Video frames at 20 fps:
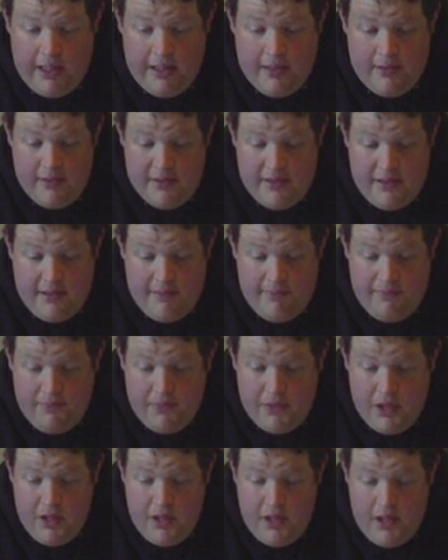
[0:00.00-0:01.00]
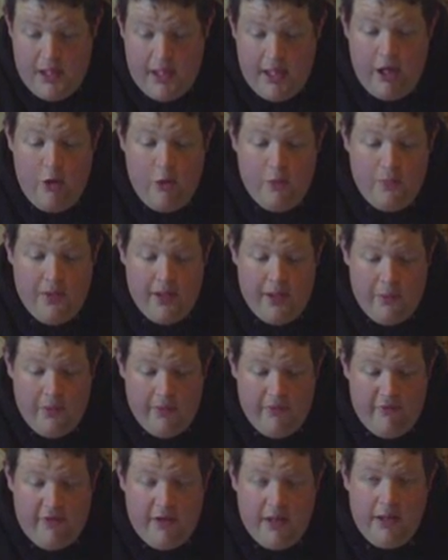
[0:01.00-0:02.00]
And I hope that
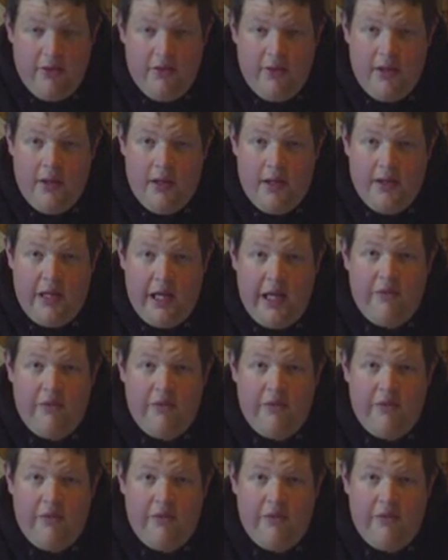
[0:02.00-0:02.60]
won Fight of the Night.